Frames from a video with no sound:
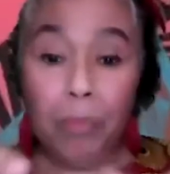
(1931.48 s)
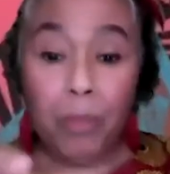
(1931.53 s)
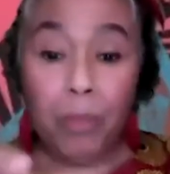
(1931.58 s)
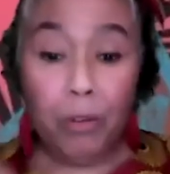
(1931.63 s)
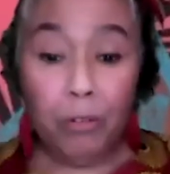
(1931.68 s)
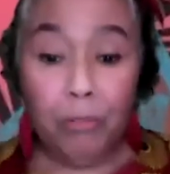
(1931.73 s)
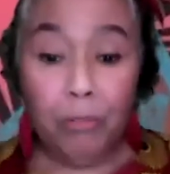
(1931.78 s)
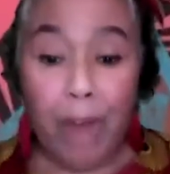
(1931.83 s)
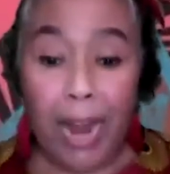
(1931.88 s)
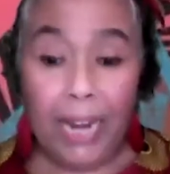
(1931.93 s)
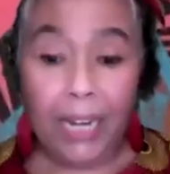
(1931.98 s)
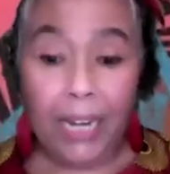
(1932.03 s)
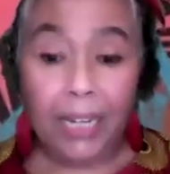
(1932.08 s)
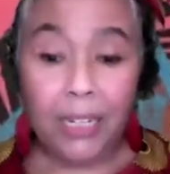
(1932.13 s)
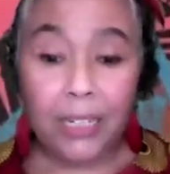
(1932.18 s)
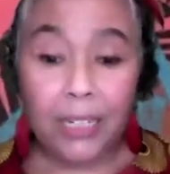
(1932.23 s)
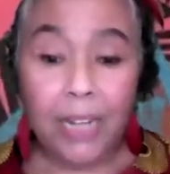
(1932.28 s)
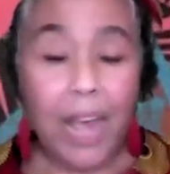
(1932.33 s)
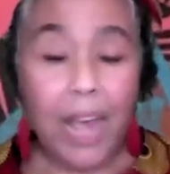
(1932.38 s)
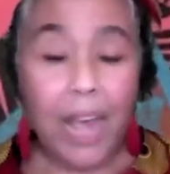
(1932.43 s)
the
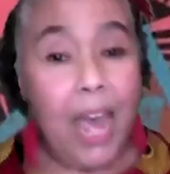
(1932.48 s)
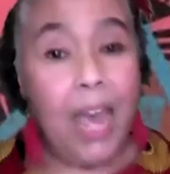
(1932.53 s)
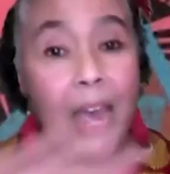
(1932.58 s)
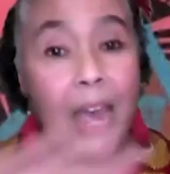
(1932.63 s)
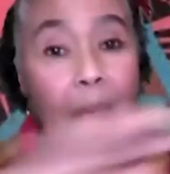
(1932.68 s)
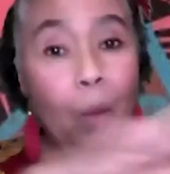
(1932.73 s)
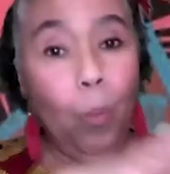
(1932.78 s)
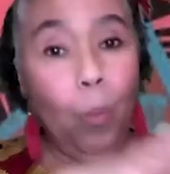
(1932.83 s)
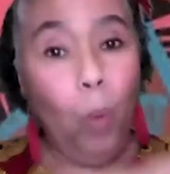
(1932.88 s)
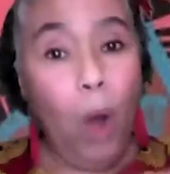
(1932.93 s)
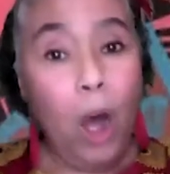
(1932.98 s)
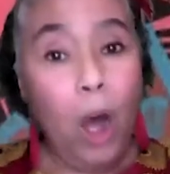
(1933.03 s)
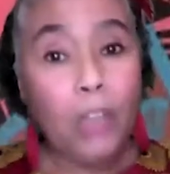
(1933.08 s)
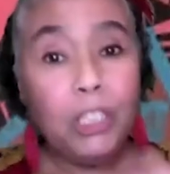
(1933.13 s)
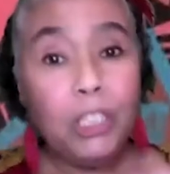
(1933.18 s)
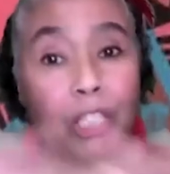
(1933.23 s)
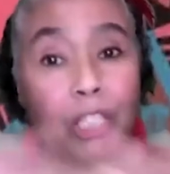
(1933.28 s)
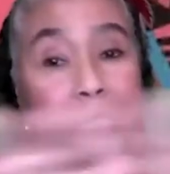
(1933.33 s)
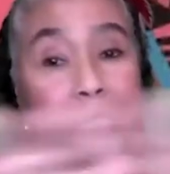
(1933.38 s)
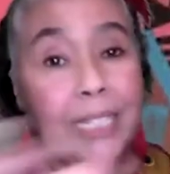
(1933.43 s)
rain and
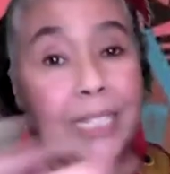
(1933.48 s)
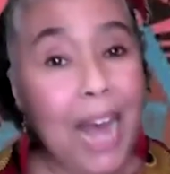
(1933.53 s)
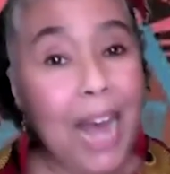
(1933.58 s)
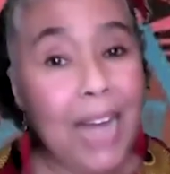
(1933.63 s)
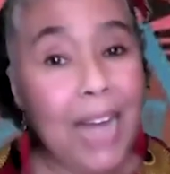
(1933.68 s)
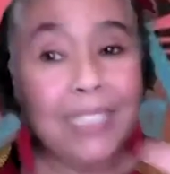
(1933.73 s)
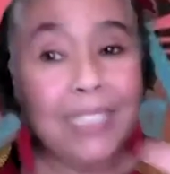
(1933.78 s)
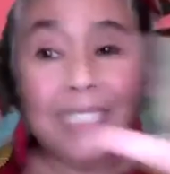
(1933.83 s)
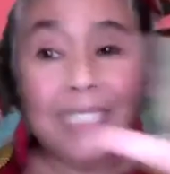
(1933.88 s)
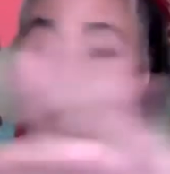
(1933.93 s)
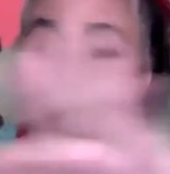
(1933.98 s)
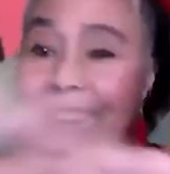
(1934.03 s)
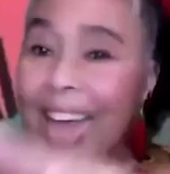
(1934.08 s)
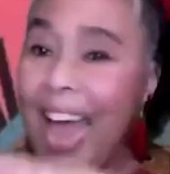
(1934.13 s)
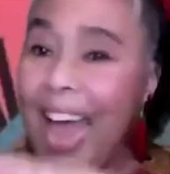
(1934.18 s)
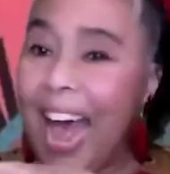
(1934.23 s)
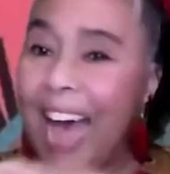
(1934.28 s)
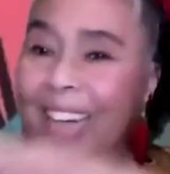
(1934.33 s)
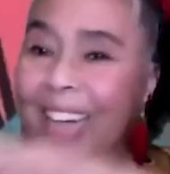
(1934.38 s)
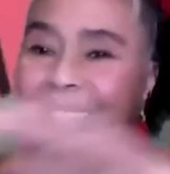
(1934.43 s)
washed Nancy
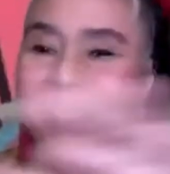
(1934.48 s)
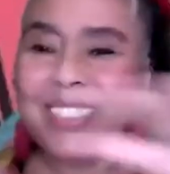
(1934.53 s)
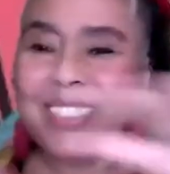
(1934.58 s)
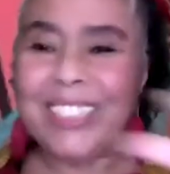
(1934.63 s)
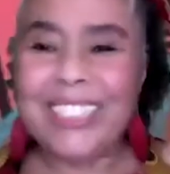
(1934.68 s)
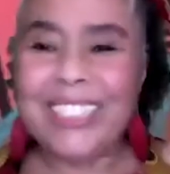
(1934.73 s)
out.